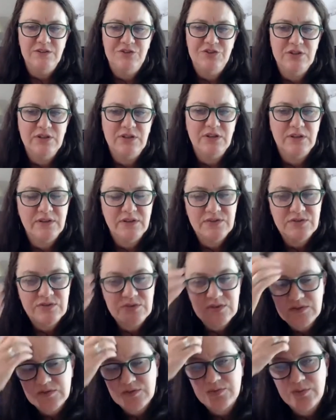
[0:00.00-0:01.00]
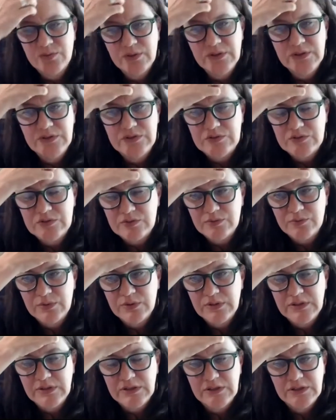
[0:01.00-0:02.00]
Jill, this is really,
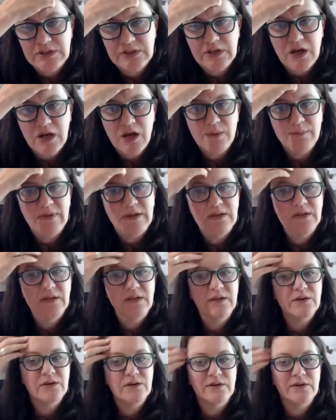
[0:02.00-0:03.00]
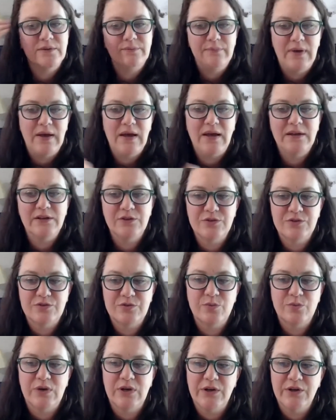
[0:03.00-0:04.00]
really good comment here. It matters
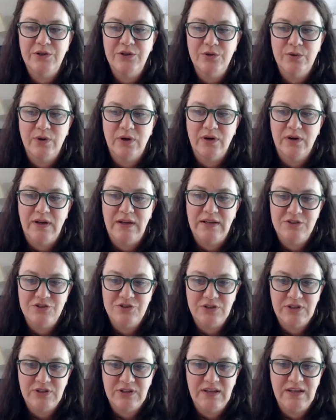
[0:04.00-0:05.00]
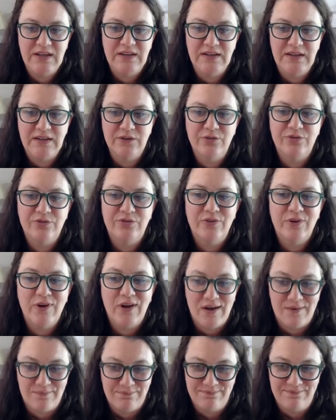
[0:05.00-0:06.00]
where you are educating
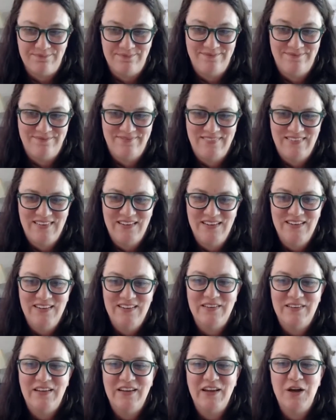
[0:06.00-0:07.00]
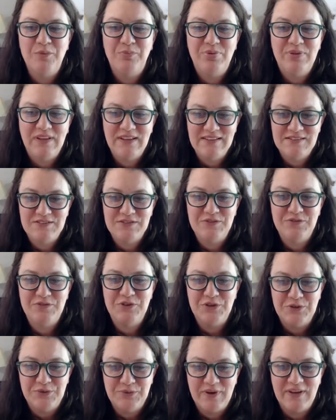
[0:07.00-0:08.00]
from, like a place of
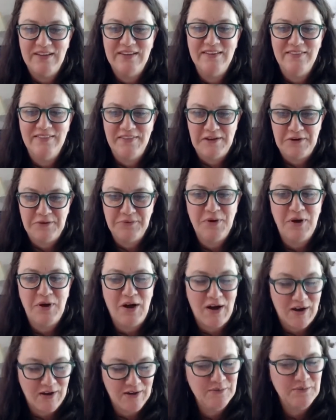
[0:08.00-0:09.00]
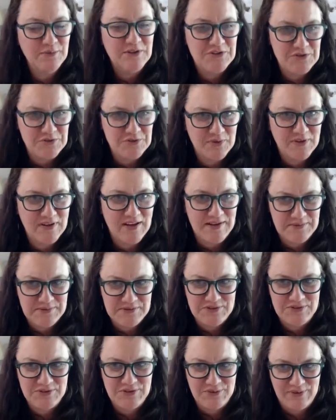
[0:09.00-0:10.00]
you're right and they're wrong, which is what I
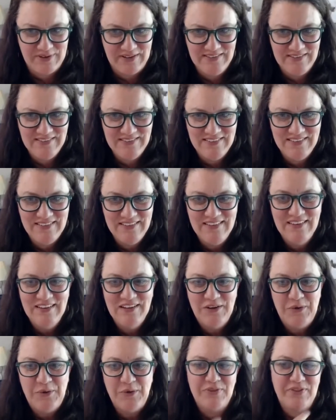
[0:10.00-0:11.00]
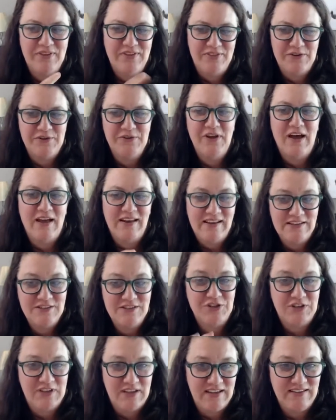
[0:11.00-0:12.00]
was doing, or that they're not
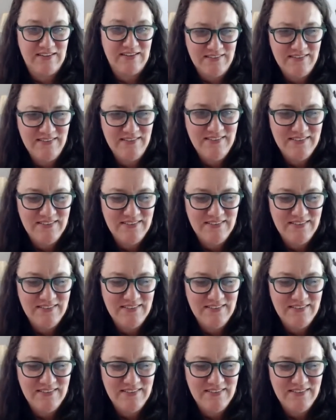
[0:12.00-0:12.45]
educated,